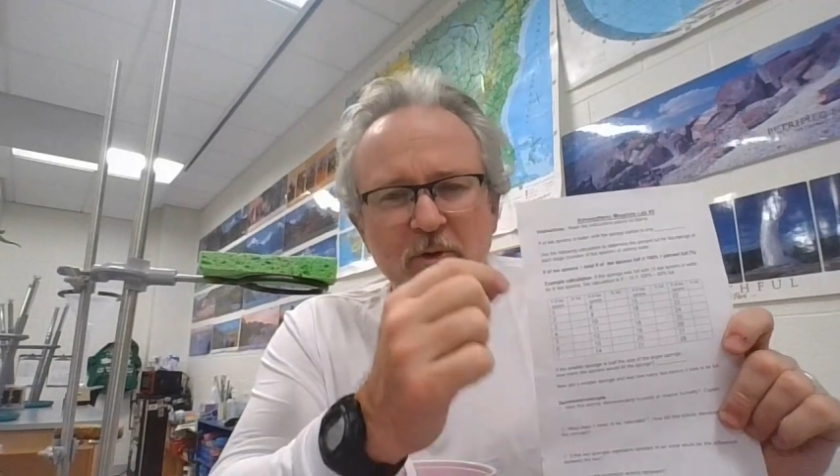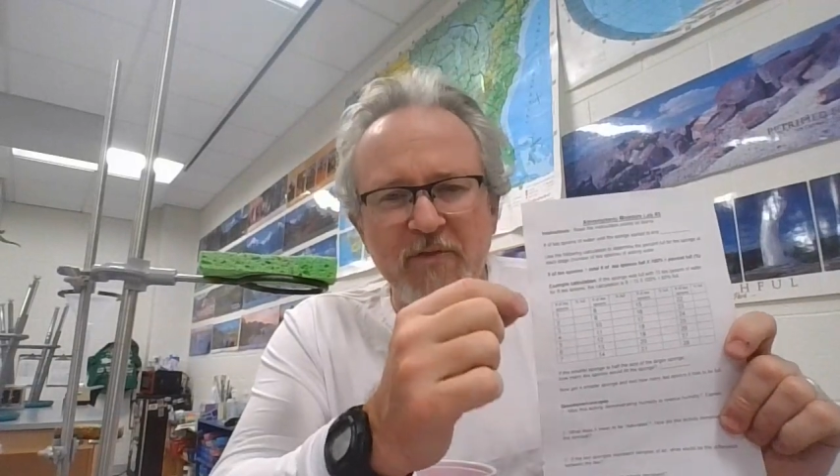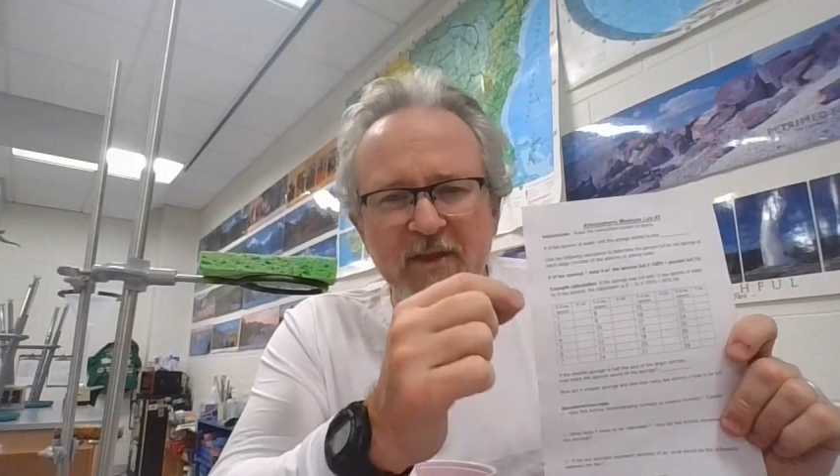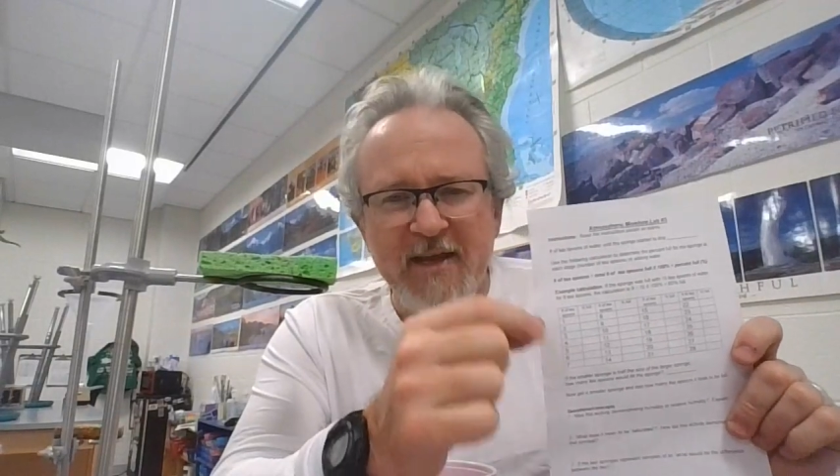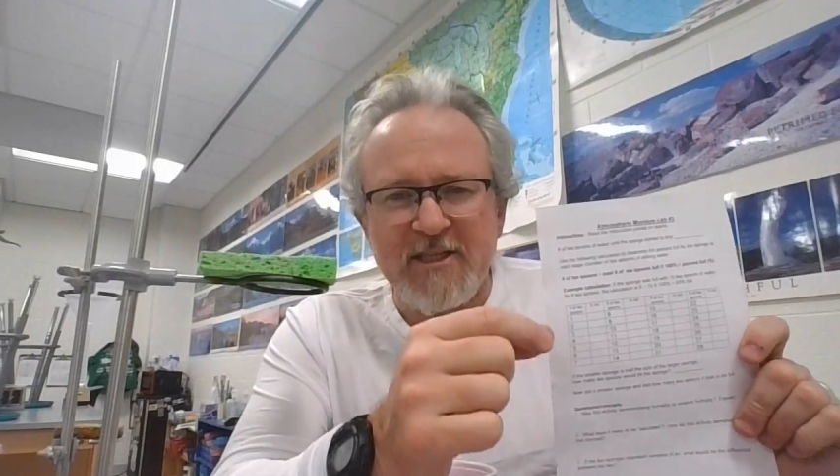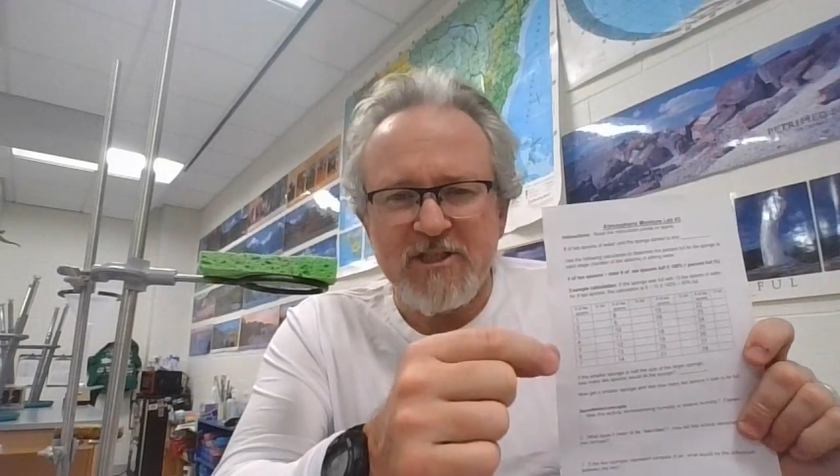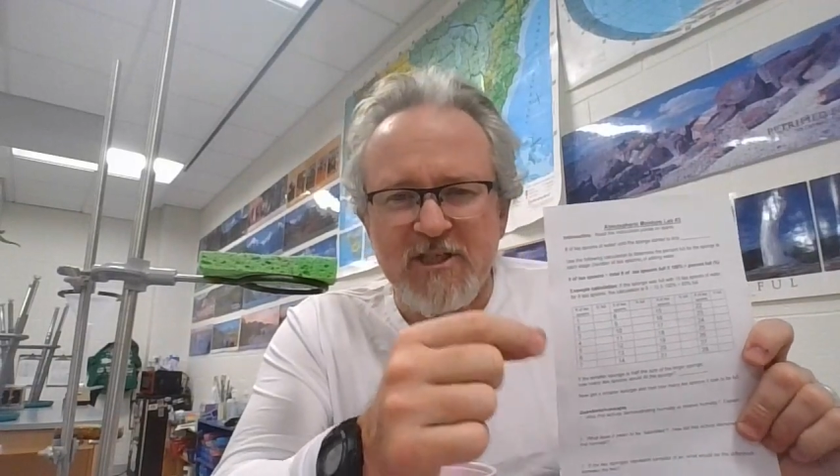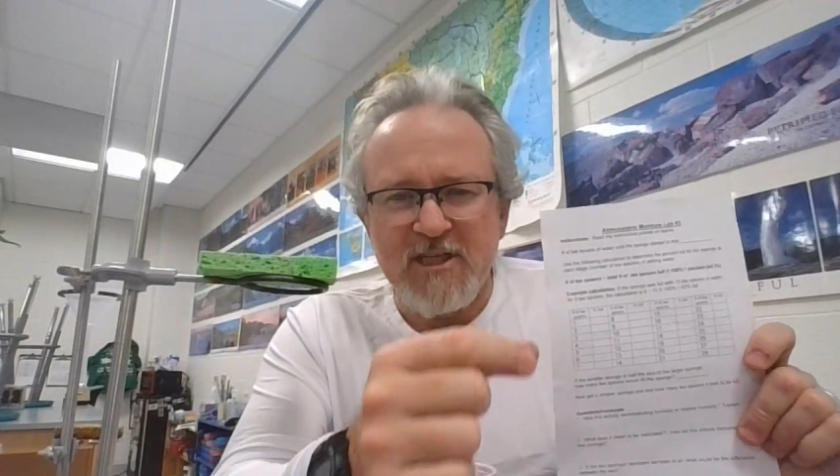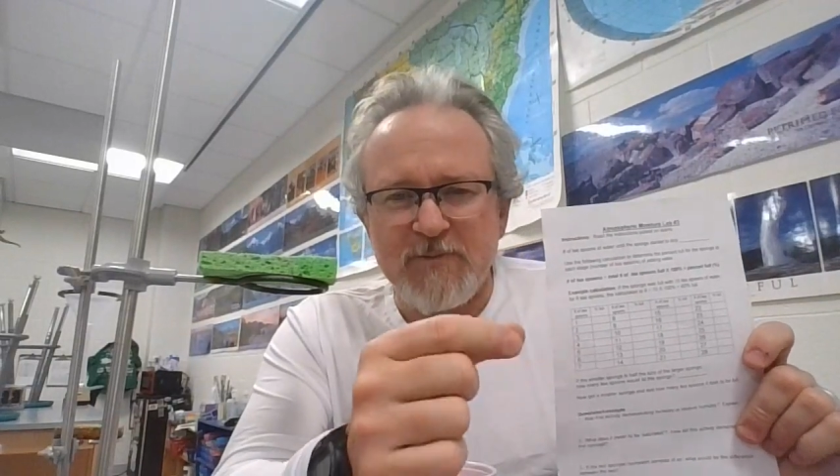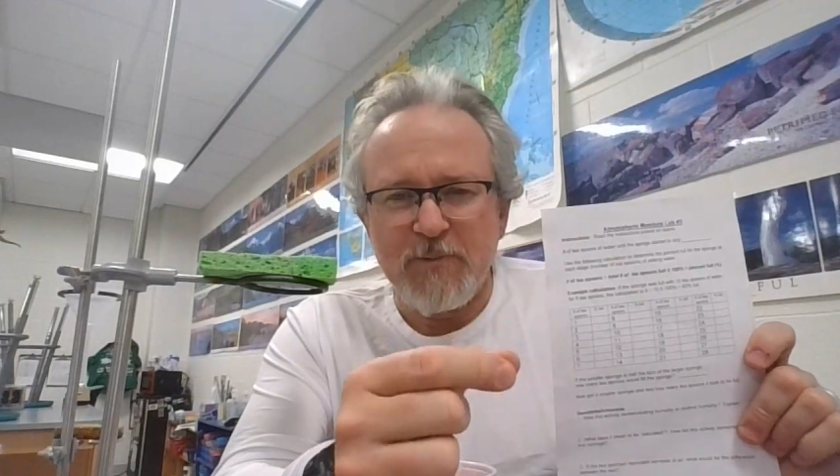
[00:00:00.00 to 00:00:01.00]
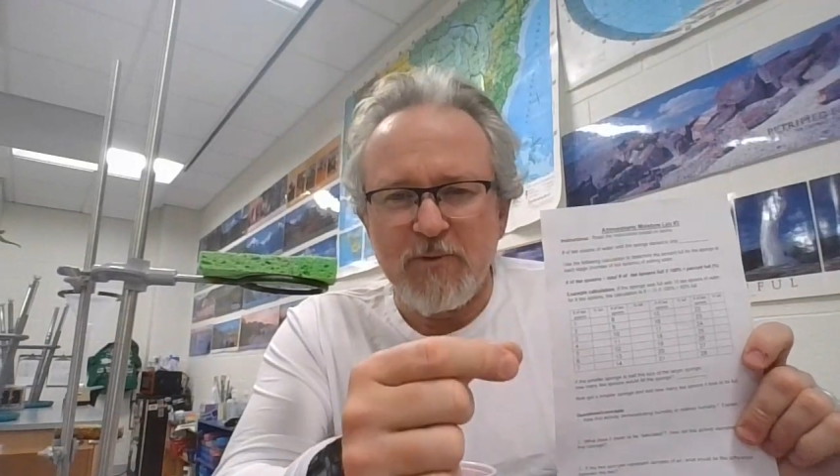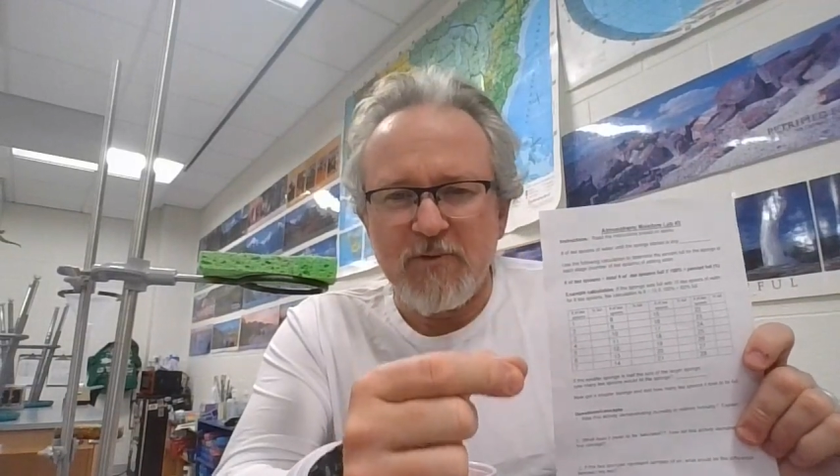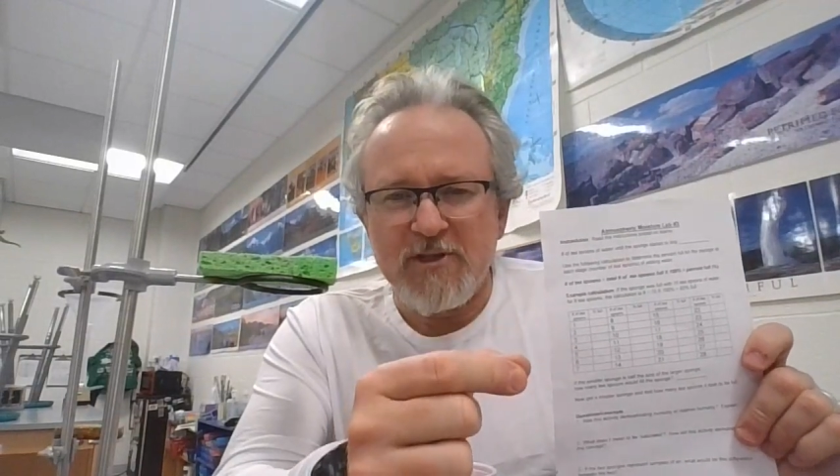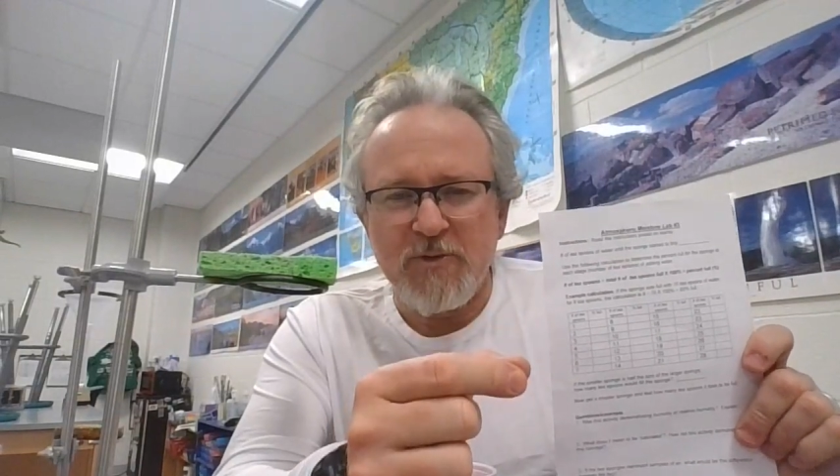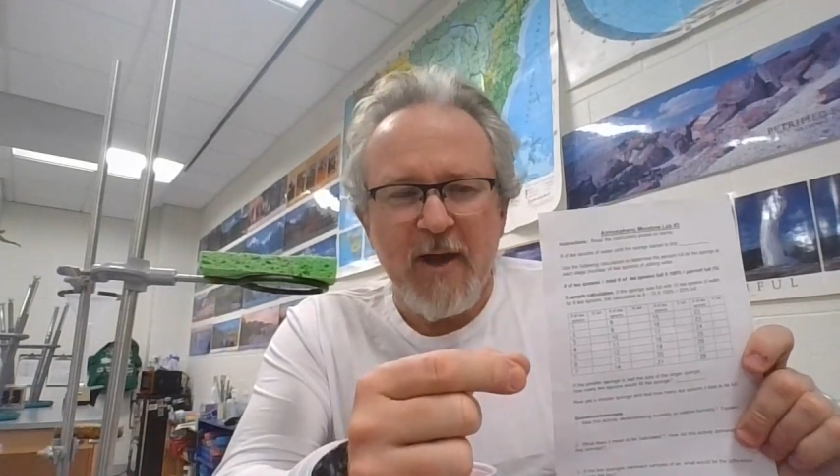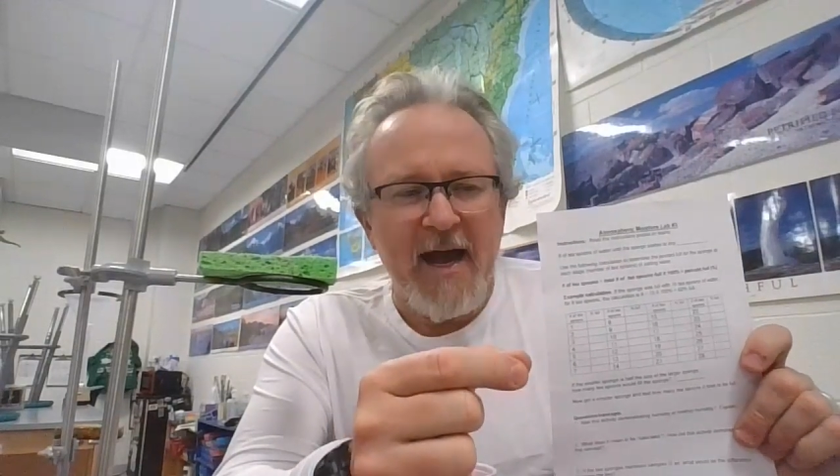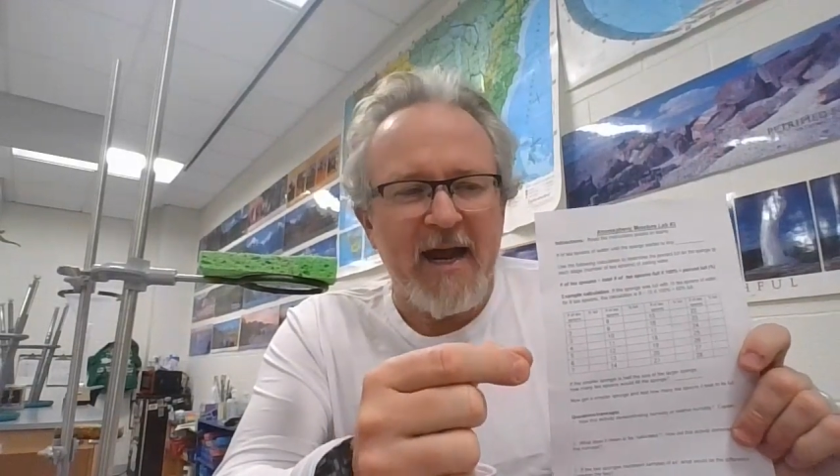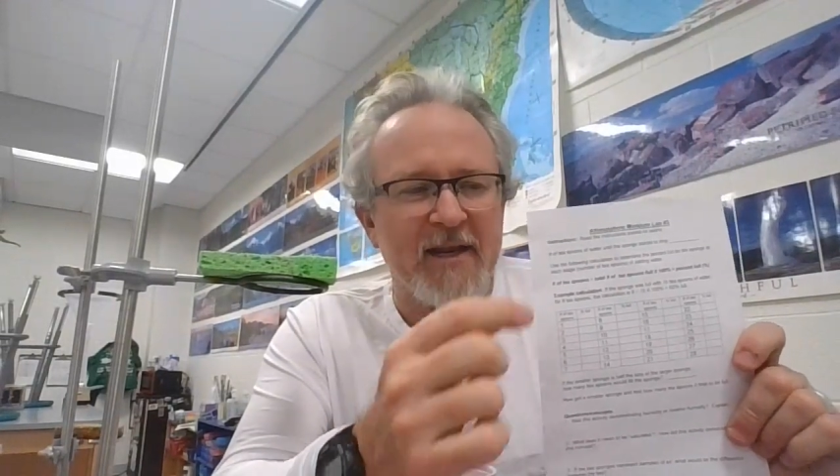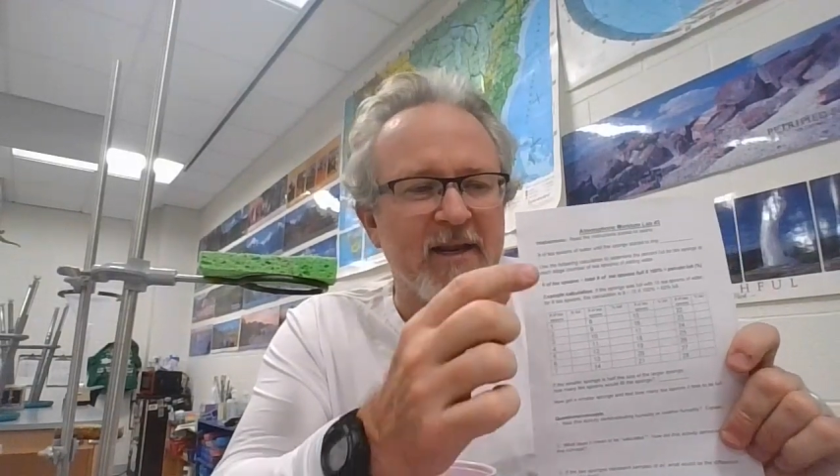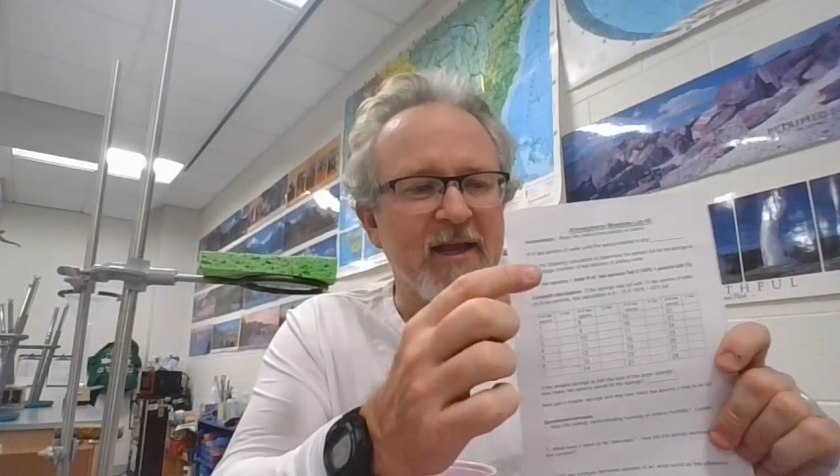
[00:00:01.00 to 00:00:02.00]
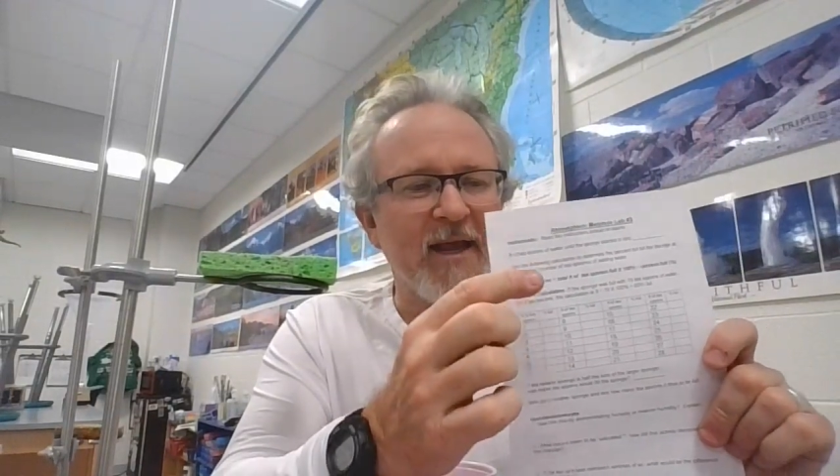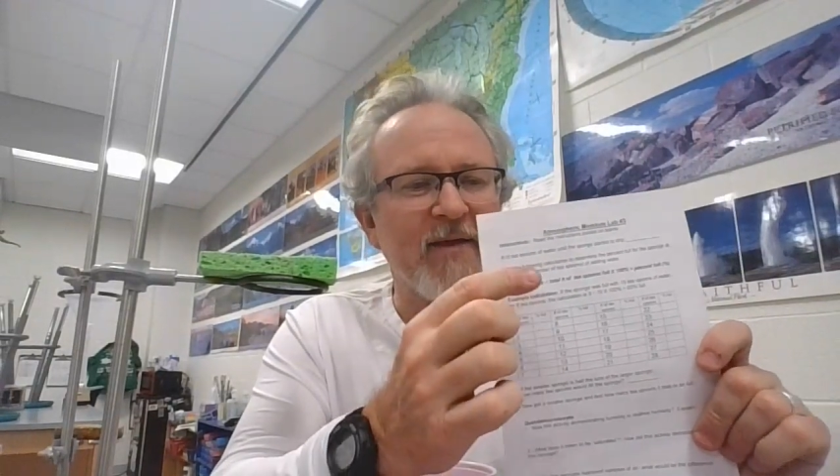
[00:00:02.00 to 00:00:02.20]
with each teaspoon that you added.